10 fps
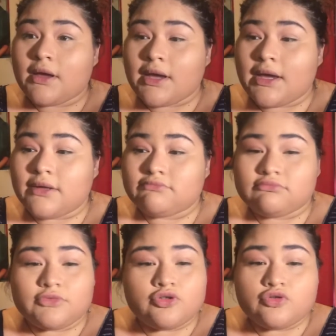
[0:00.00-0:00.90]

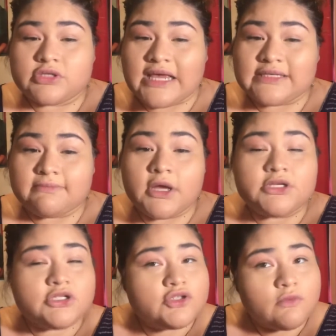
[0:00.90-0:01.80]
And use as
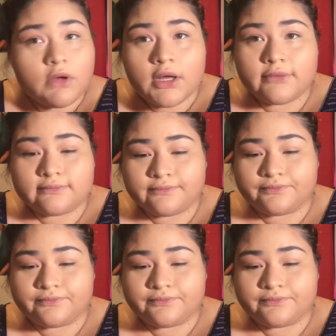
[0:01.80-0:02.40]
much as you want.